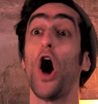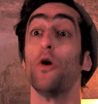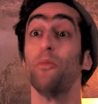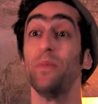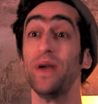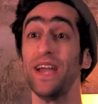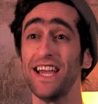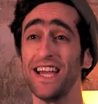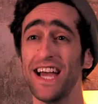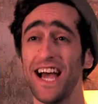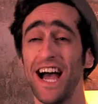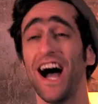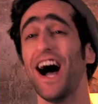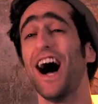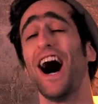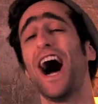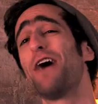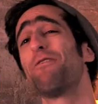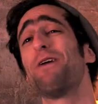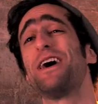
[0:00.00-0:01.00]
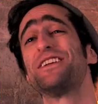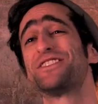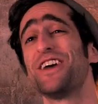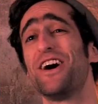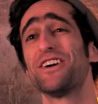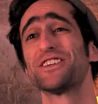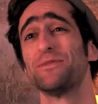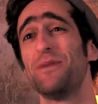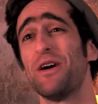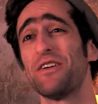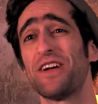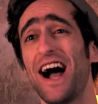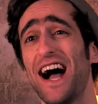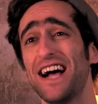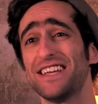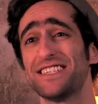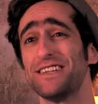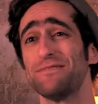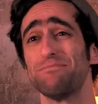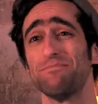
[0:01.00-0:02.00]
Oh, me? I write songs about
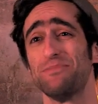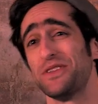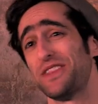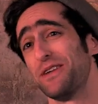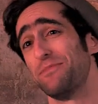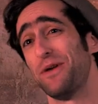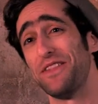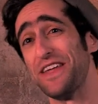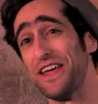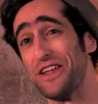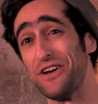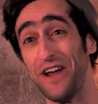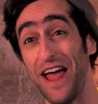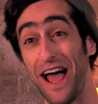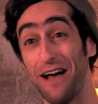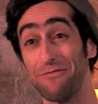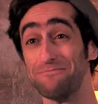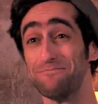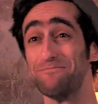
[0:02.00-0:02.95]
guys and put them on the internet.